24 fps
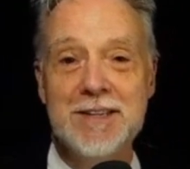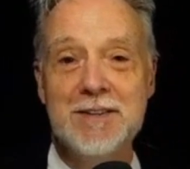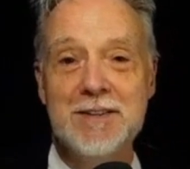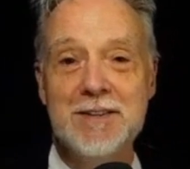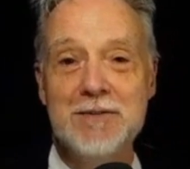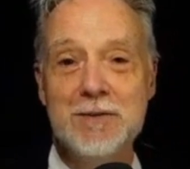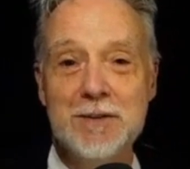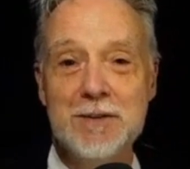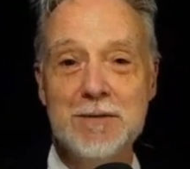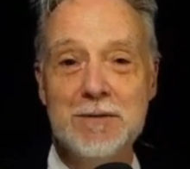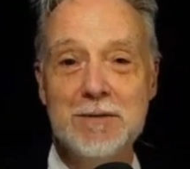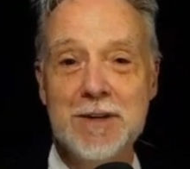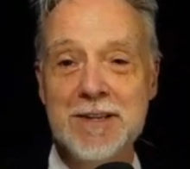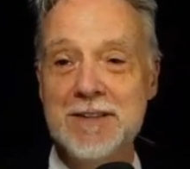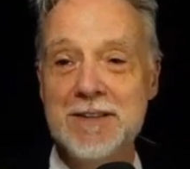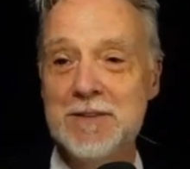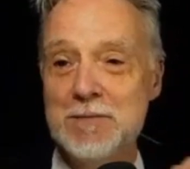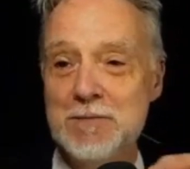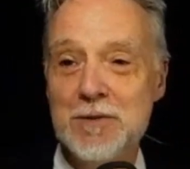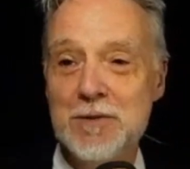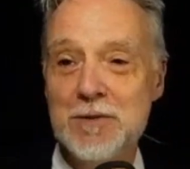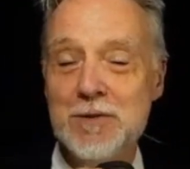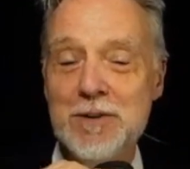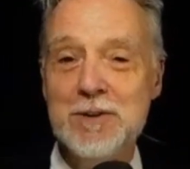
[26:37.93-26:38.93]
If you like
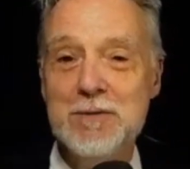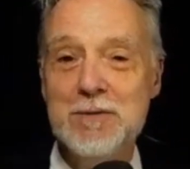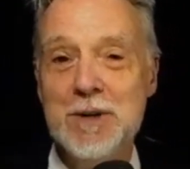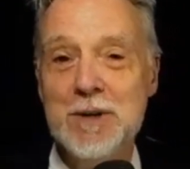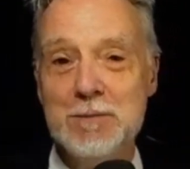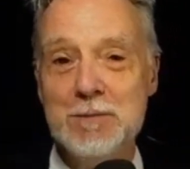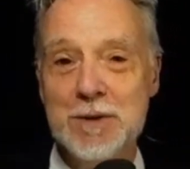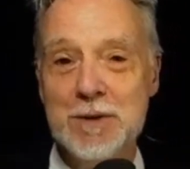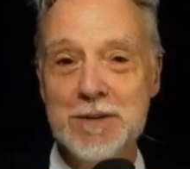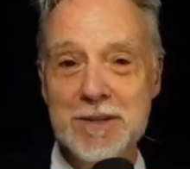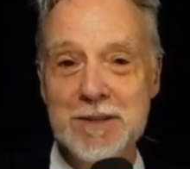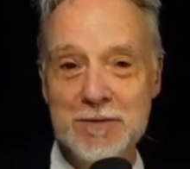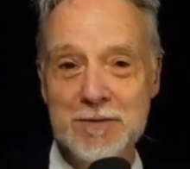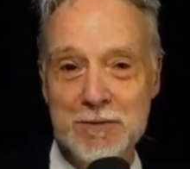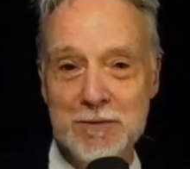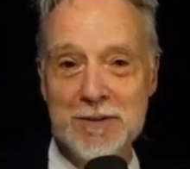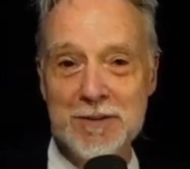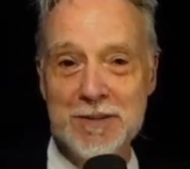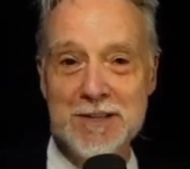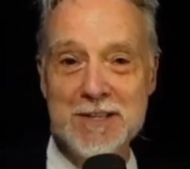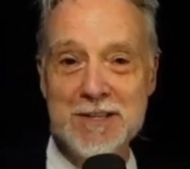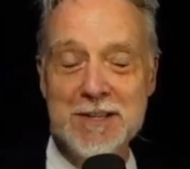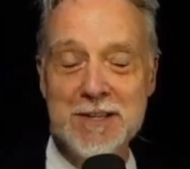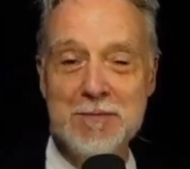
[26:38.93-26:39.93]
the Toronto Maple Leafs,
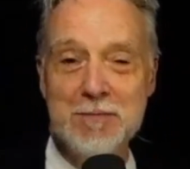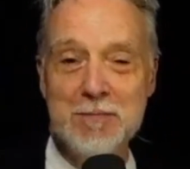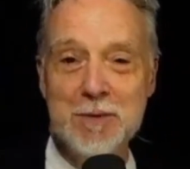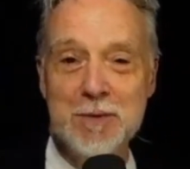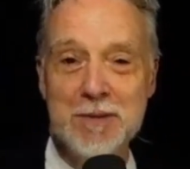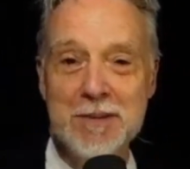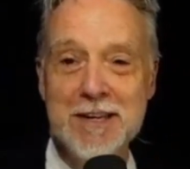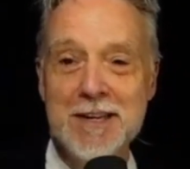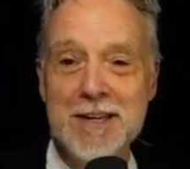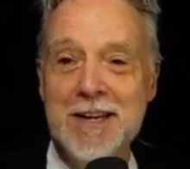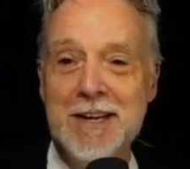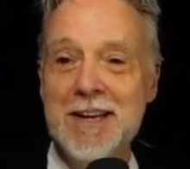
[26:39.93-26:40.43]
for example,